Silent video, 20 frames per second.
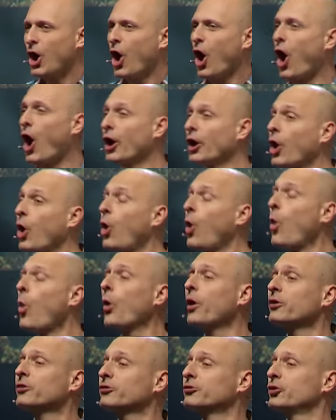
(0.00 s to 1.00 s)
on a
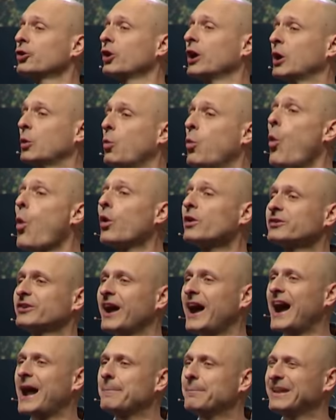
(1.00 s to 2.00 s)
horse during wartime,